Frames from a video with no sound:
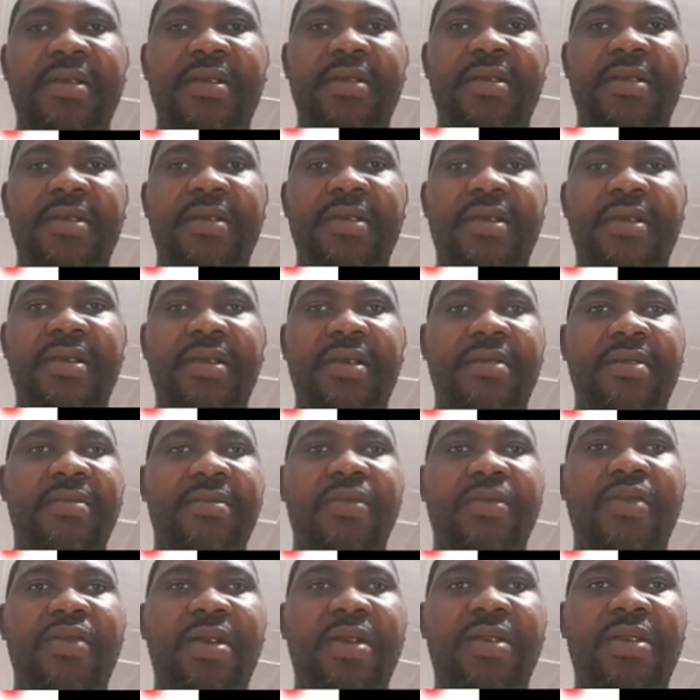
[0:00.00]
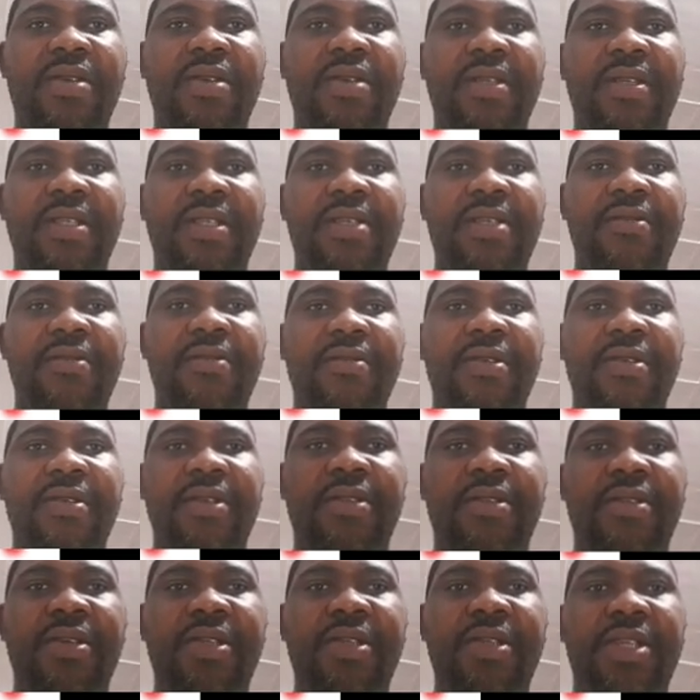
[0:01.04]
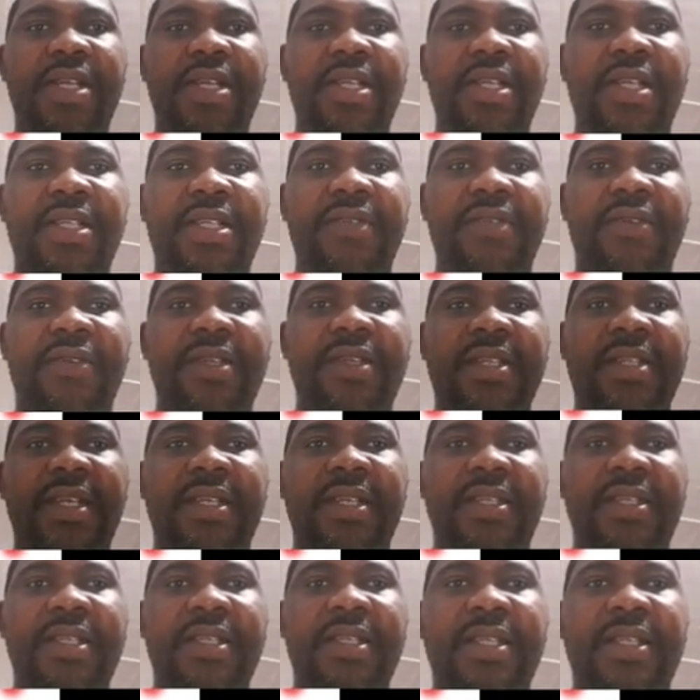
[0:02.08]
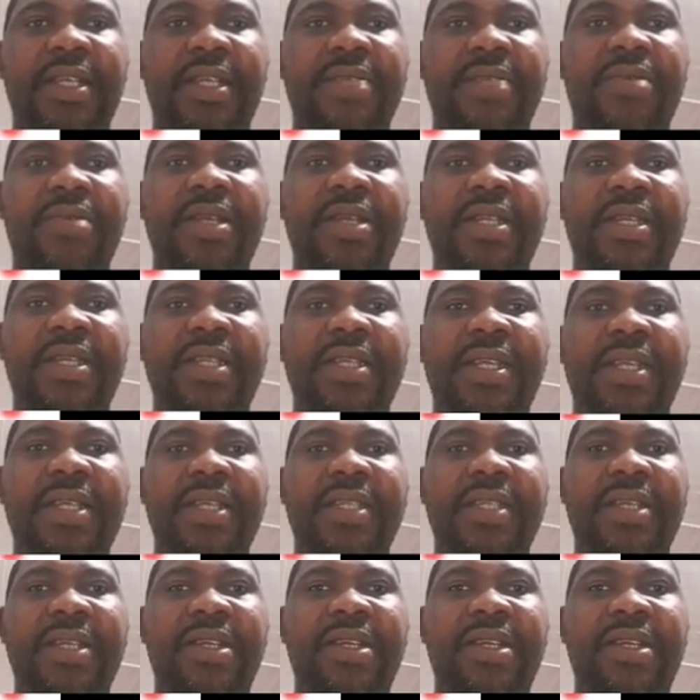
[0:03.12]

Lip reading: Work done still does not change its force times distance, but in this case now the